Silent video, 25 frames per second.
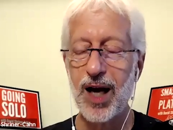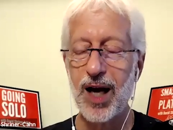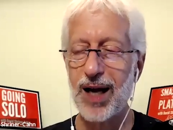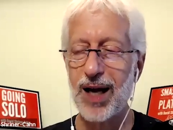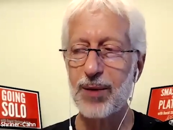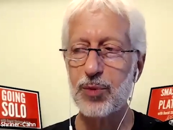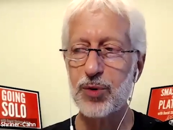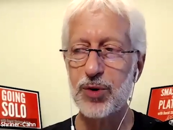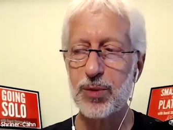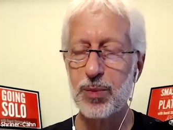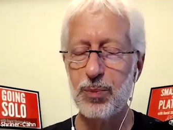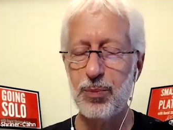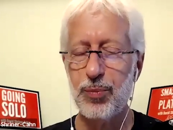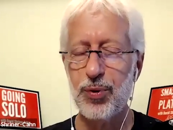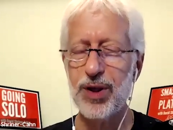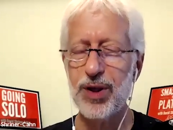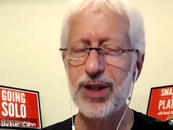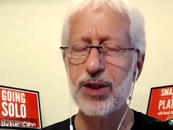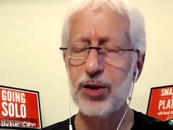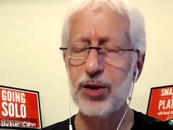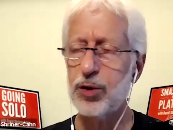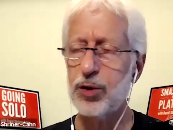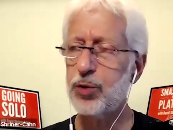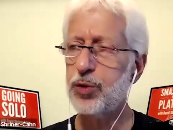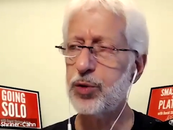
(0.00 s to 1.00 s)
I was pretty
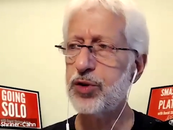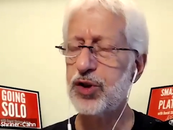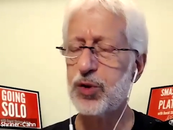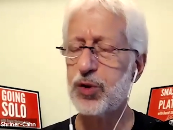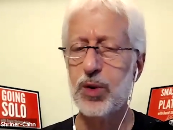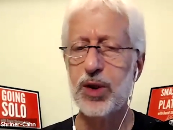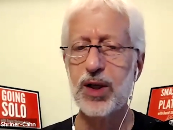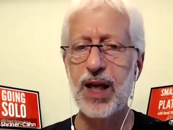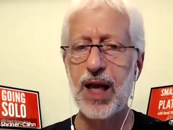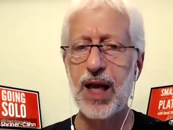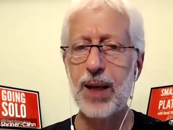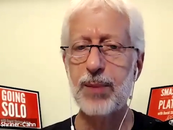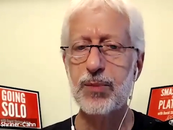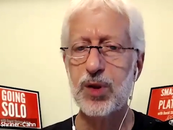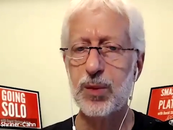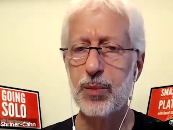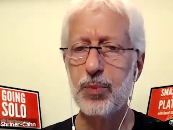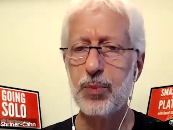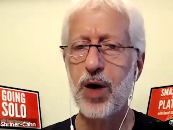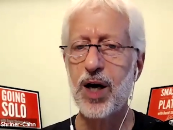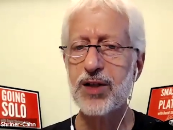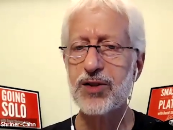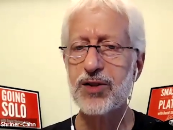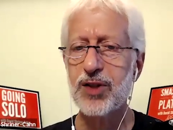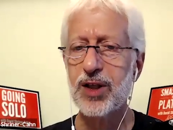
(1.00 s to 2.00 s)
clueless when it came to
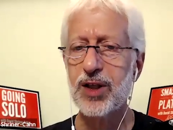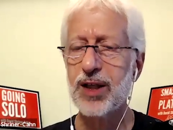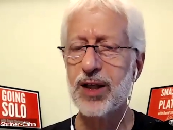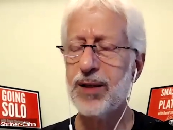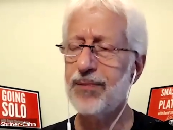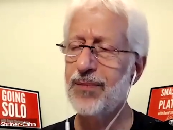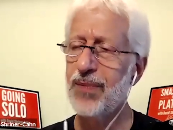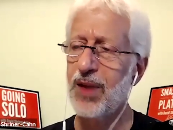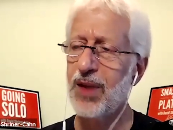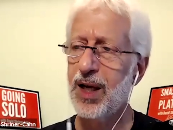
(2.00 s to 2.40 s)
pricing,